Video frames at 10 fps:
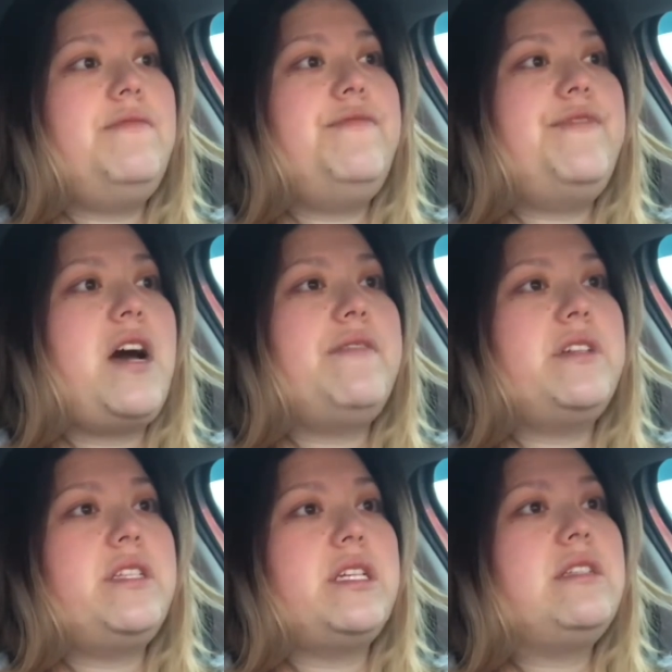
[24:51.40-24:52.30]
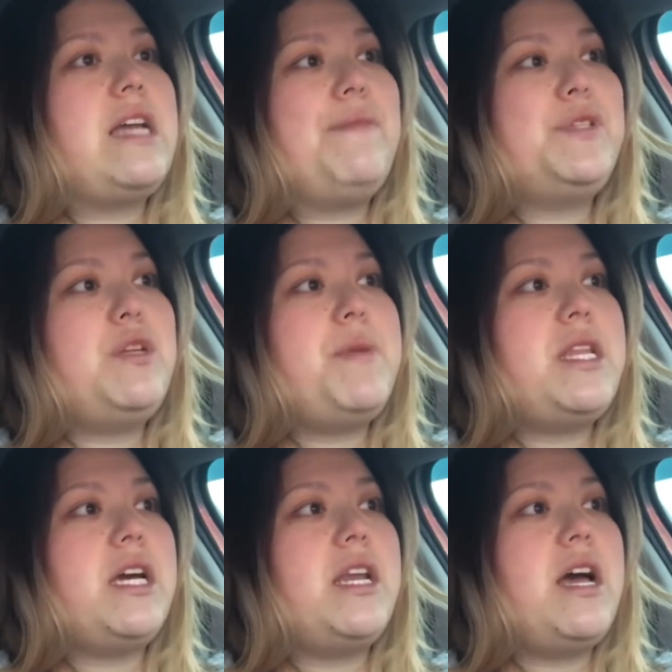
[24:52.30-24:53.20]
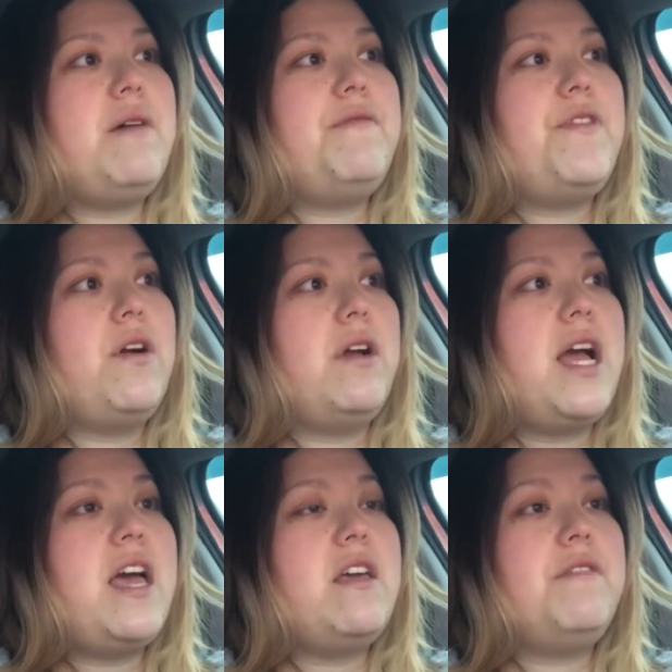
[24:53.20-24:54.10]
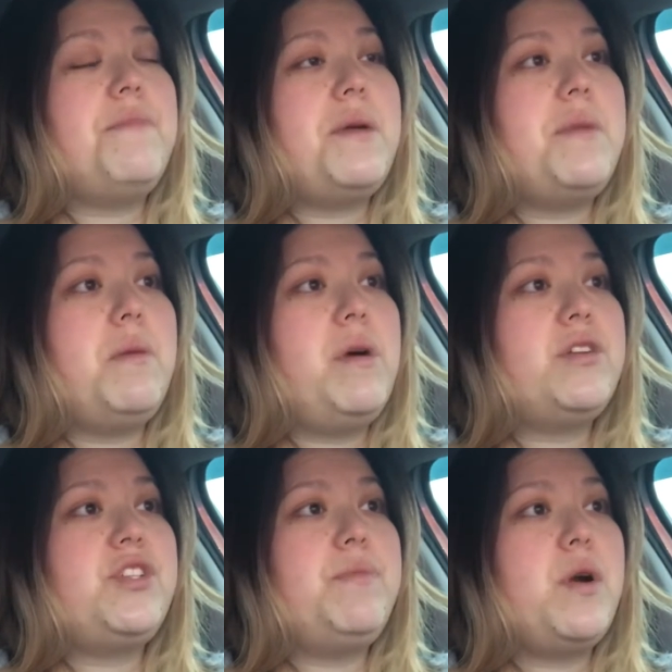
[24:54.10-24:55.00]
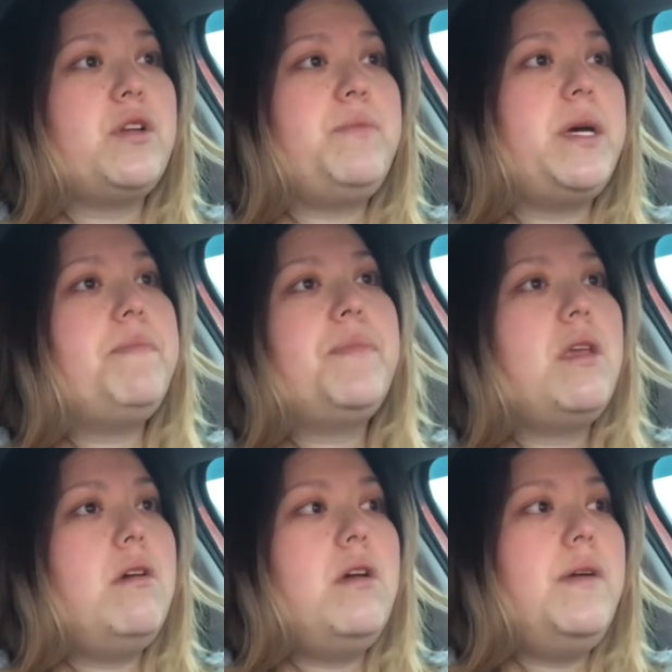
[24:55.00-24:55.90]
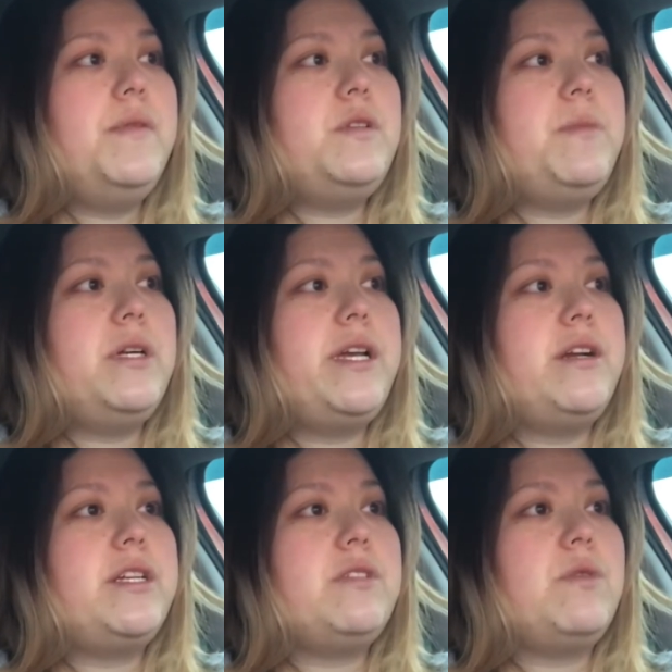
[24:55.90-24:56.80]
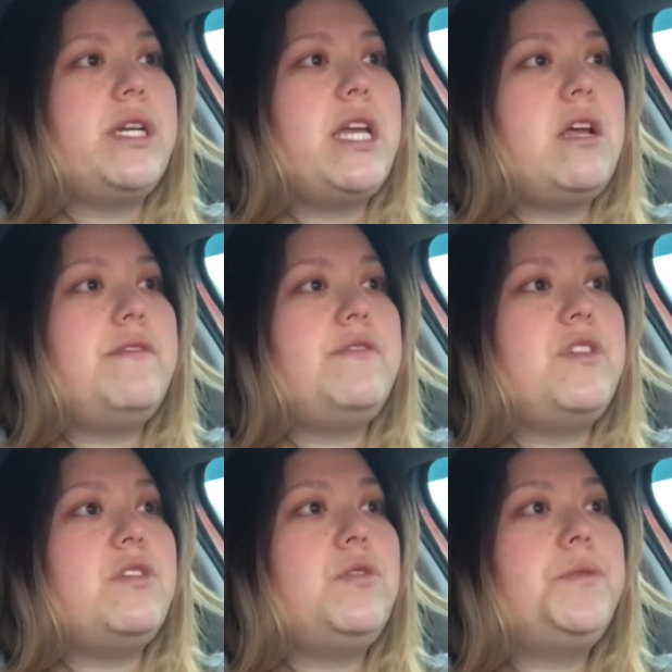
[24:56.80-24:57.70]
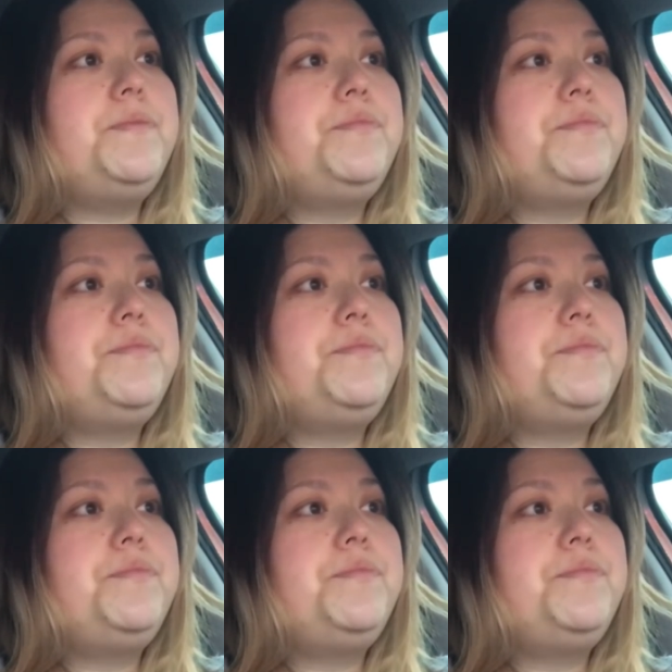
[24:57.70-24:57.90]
5 or 6 steps, depending on how far ahead of my mailbox she parked. But this mail carrier doesn't want to get out of his vehicle,